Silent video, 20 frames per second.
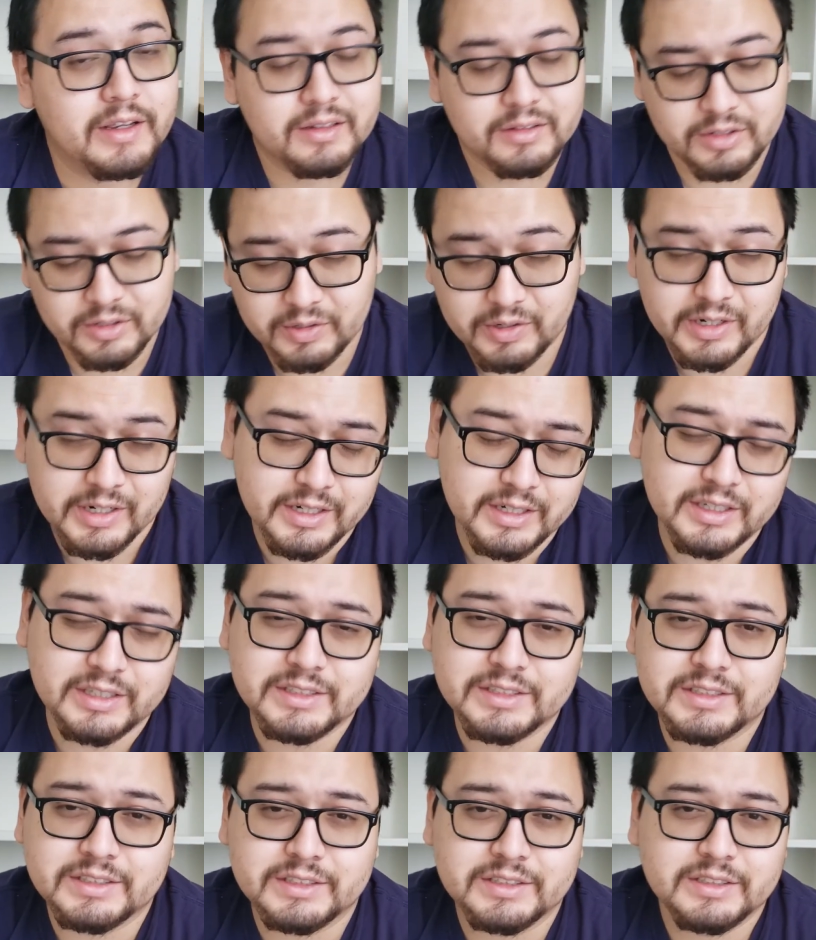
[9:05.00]
there
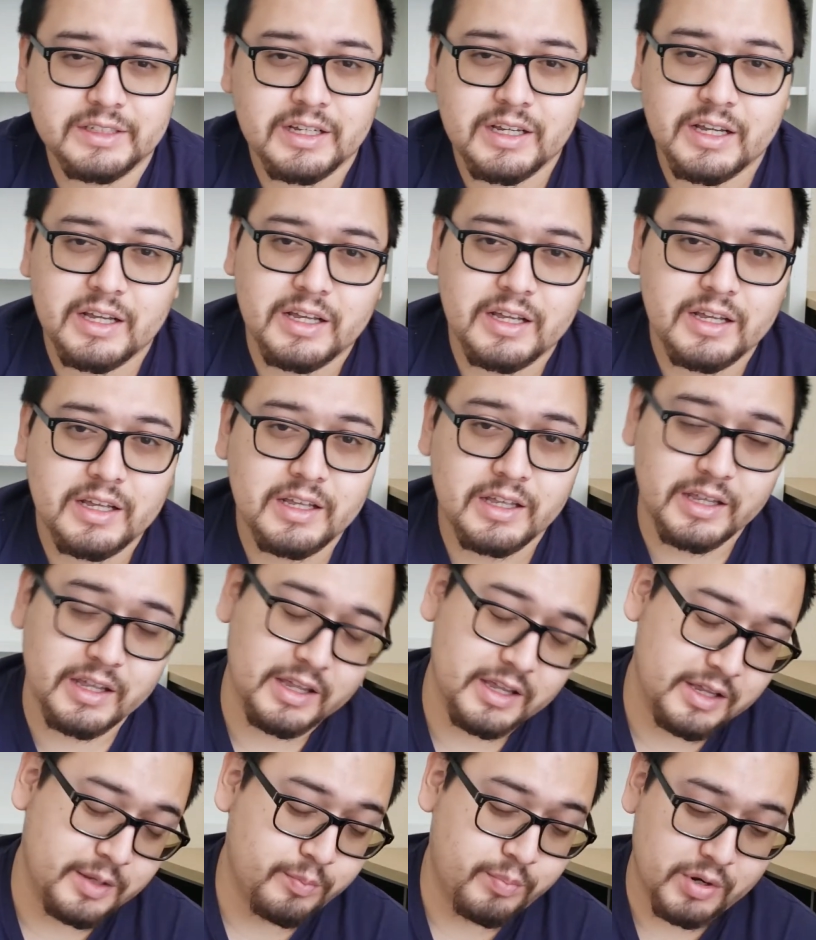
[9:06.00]
is
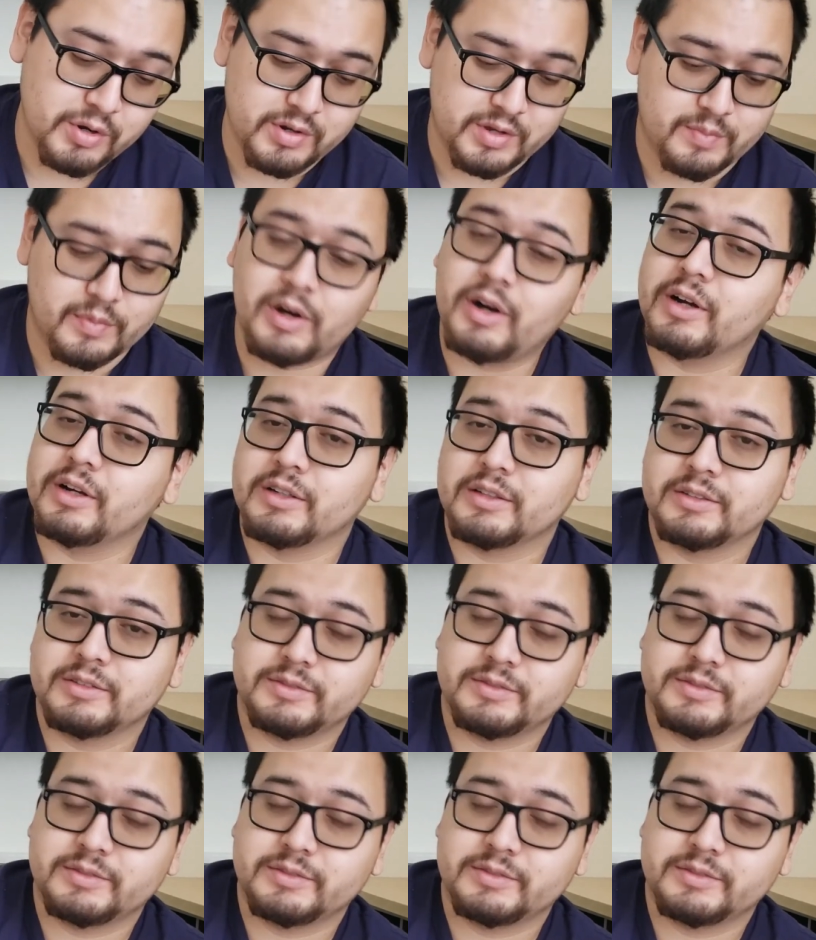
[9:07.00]
in Pokemon.